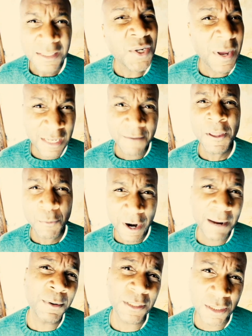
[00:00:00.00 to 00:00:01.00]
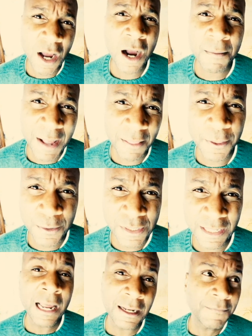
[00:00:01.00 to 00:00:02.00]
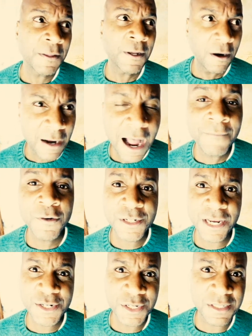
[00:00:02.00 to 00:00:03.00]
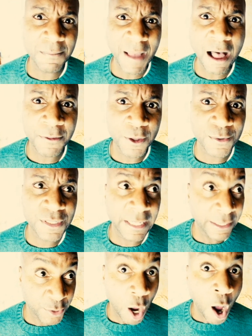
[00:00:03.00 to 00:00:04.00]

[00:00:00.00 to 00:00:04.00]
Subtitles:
So I love that we're able to talk about those things. I love that there are conversations about those things